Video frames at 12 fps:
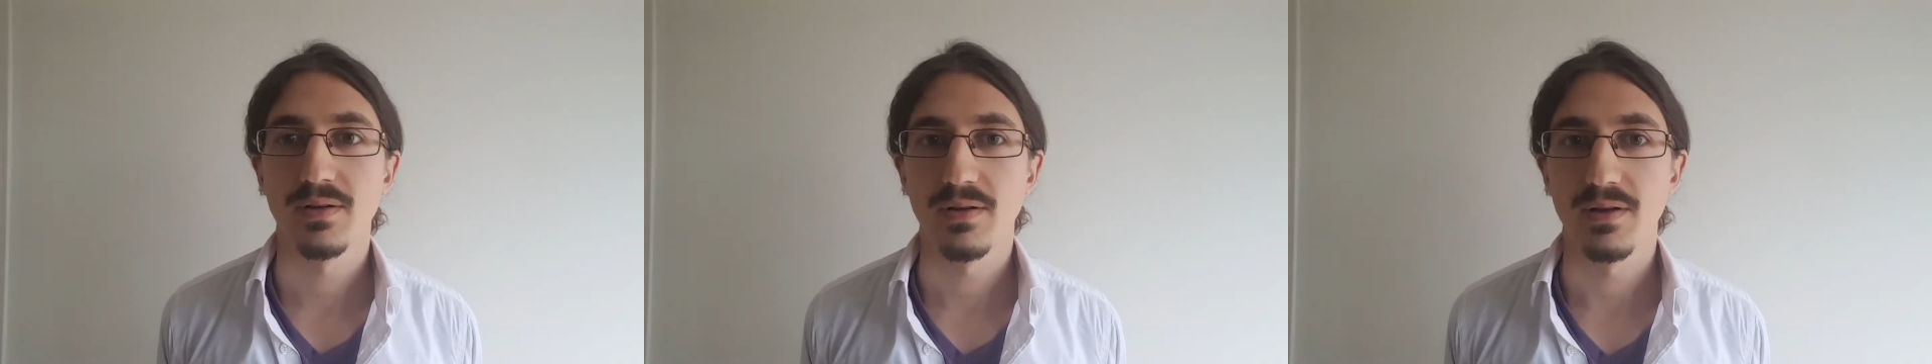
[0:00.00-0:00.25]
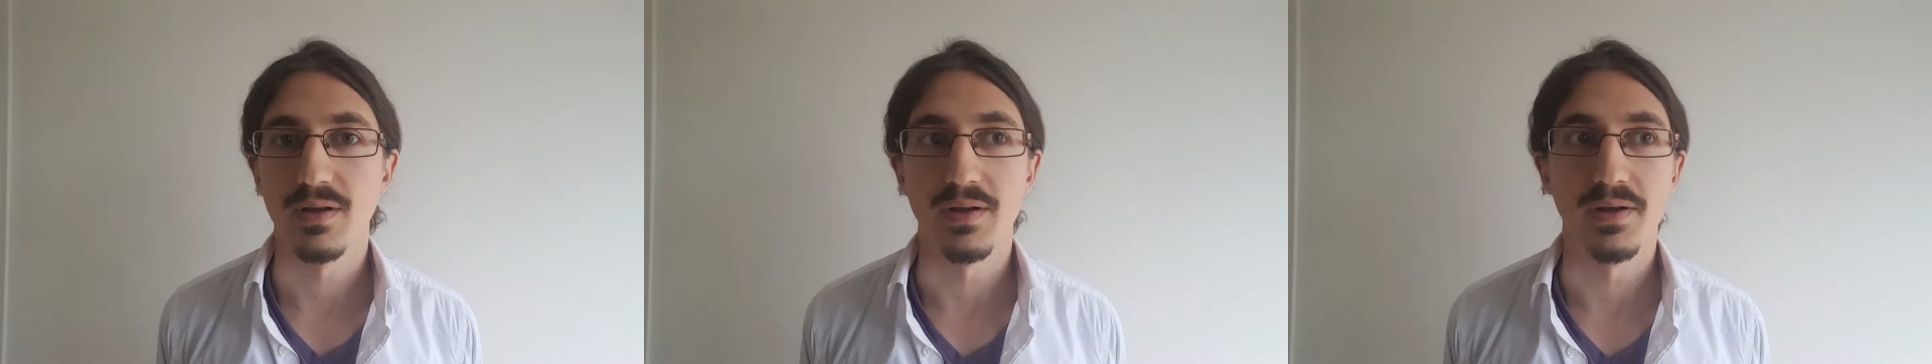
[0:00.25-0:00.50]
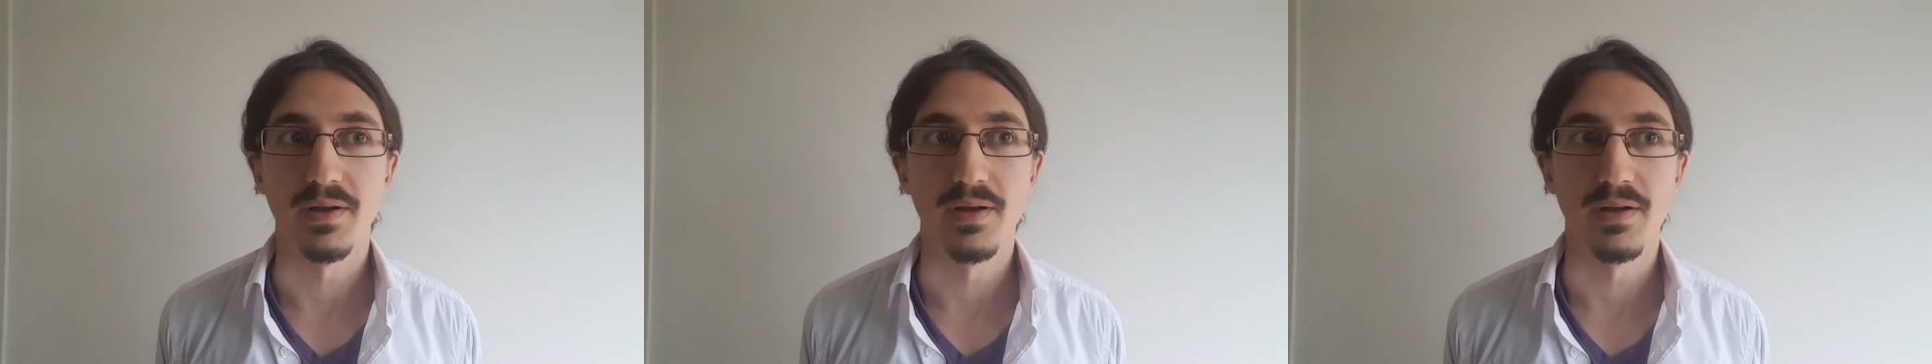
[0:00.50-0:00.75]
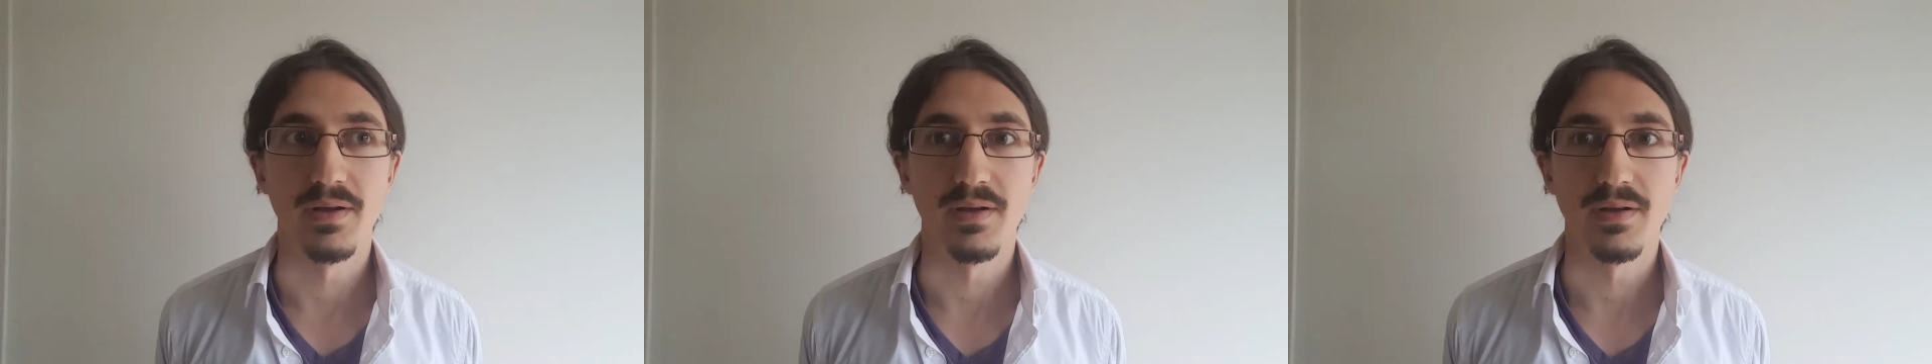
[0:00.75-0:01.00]

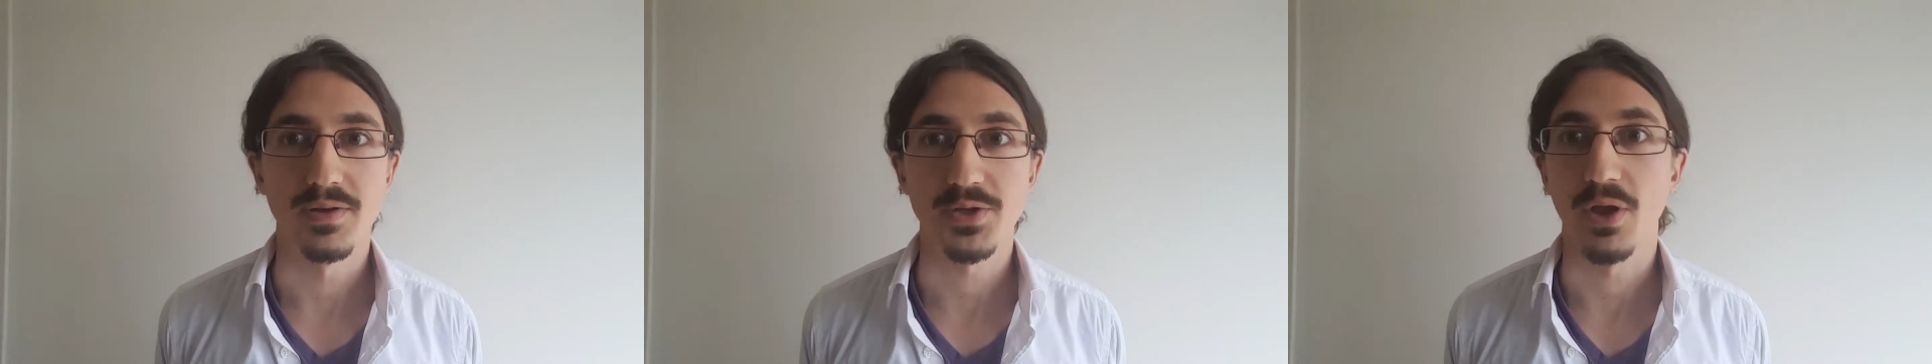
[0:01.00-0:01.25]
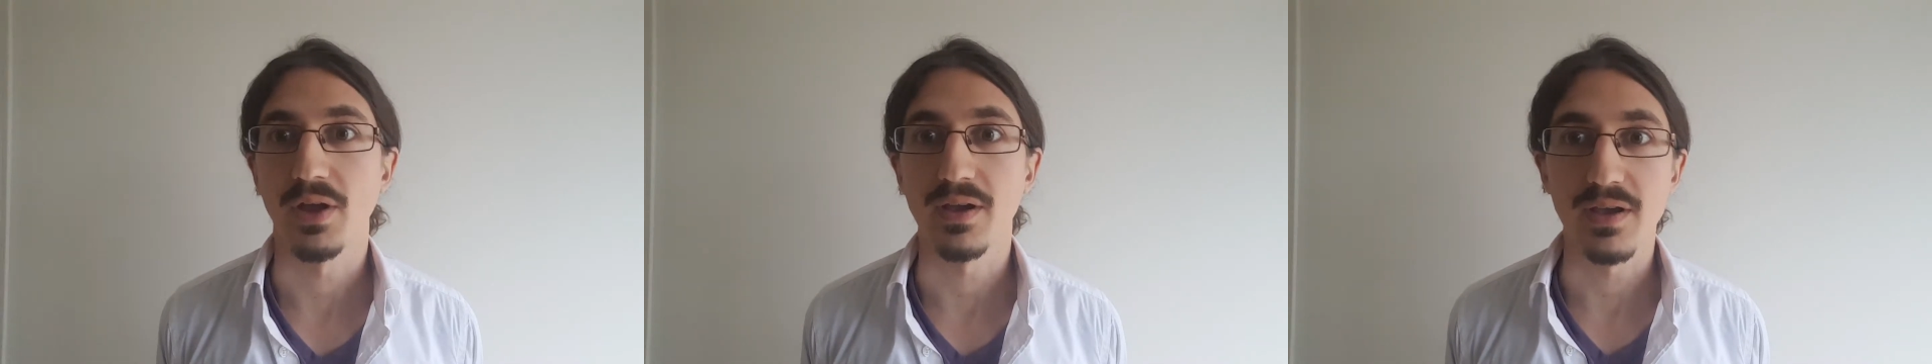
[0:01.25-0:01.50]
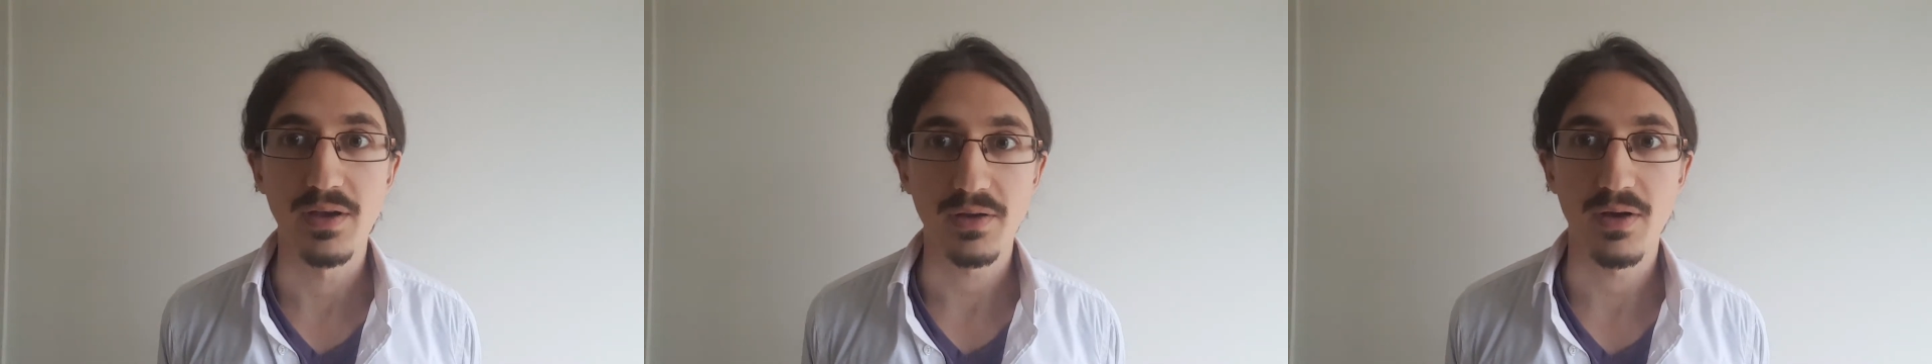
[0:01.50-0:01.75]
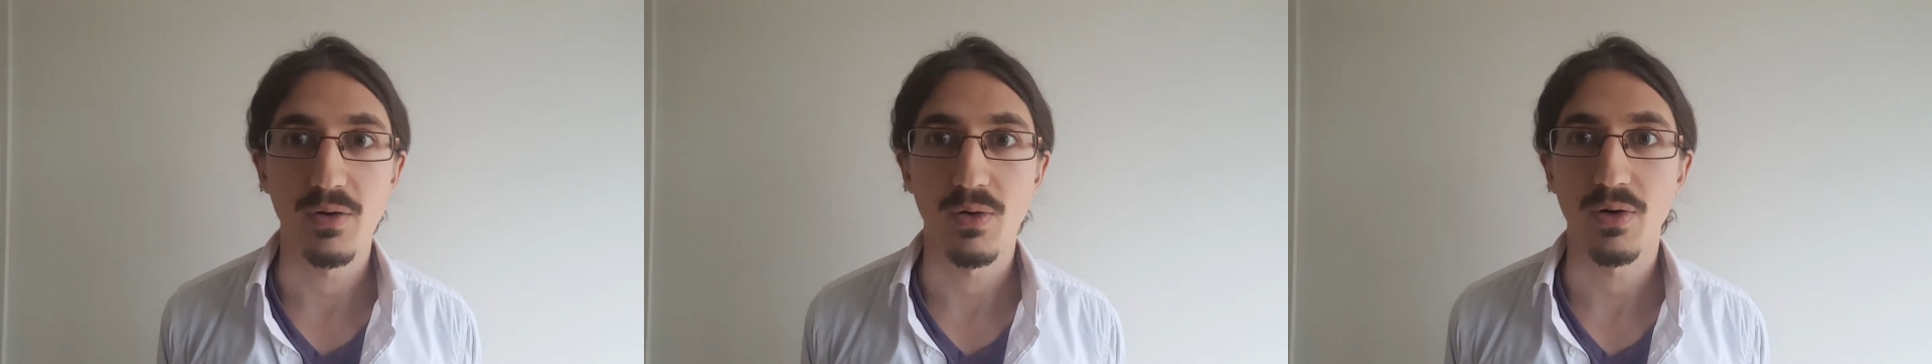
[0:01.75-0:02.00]
Søren
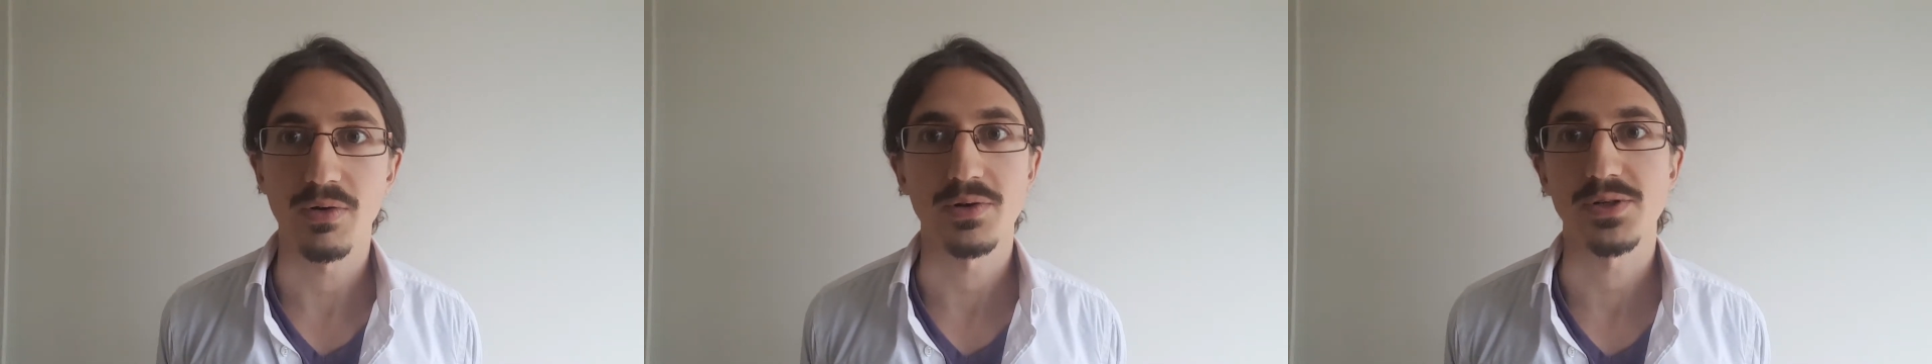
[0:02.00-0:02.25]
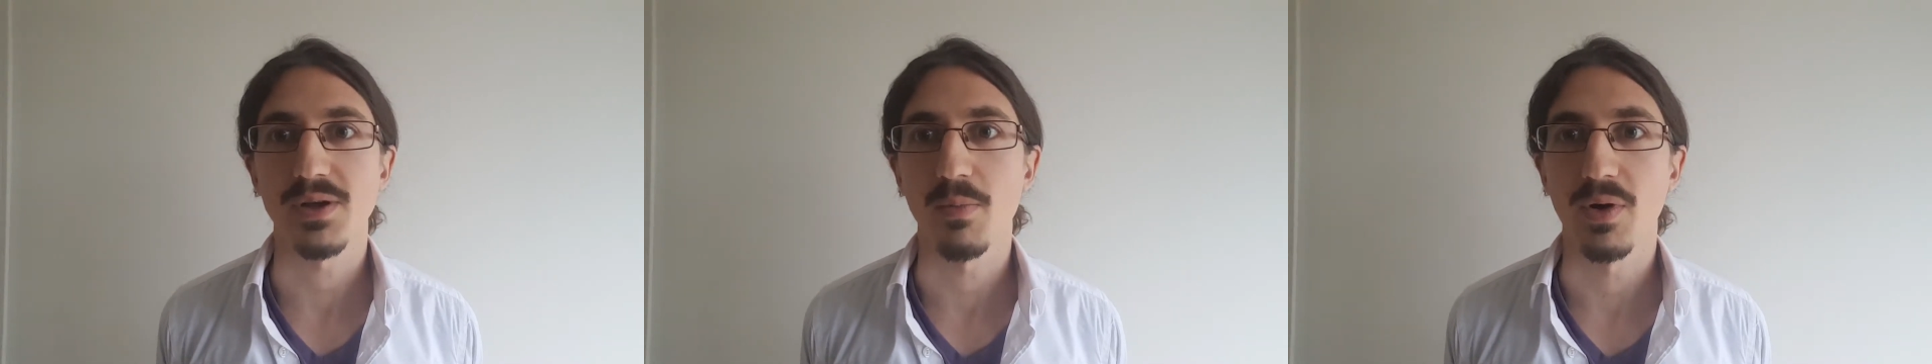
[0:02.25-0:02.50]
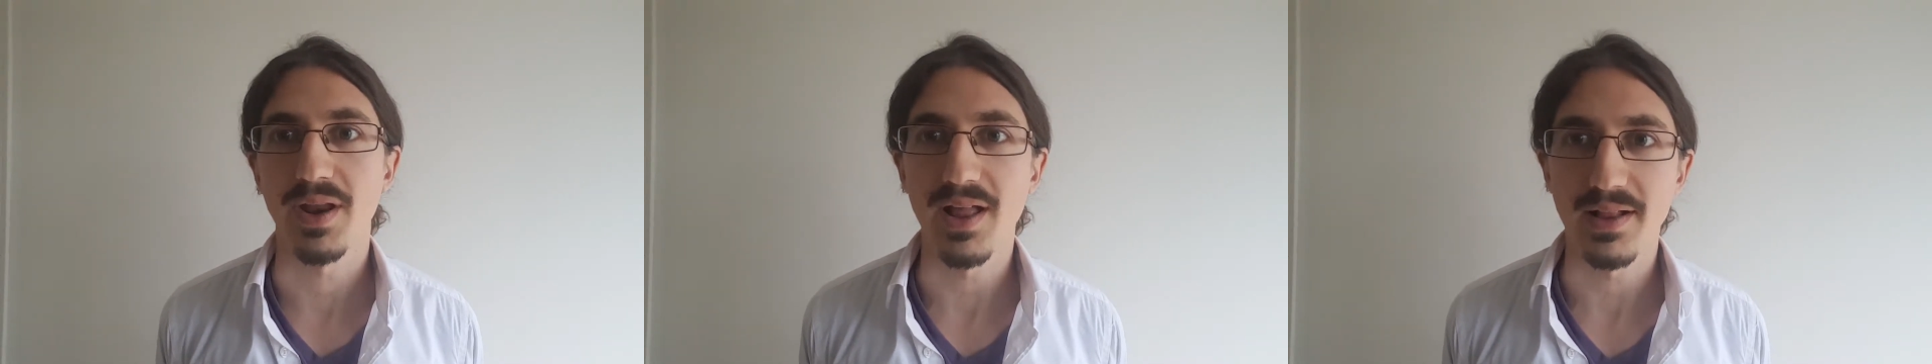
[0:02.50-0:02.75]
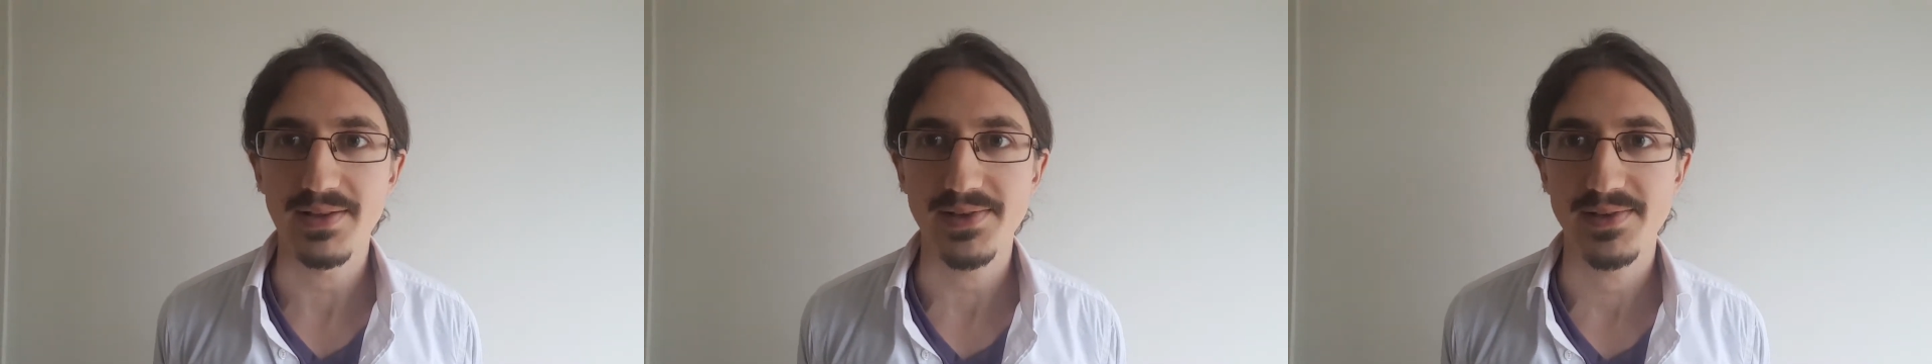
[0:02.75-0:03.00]
Kierkegaard or someone
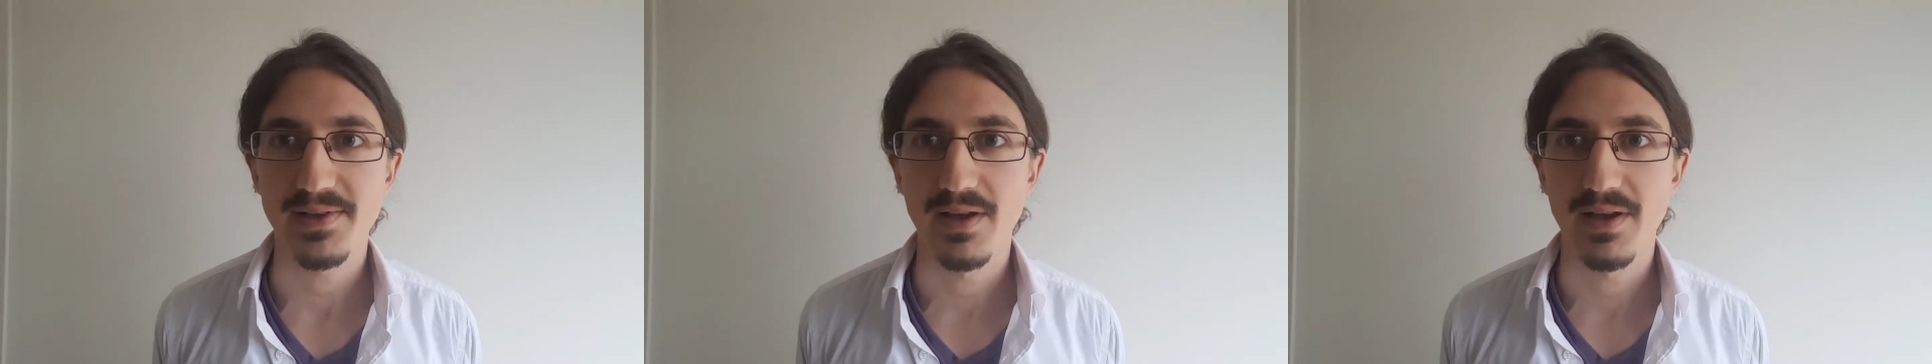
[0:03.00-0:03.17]
else,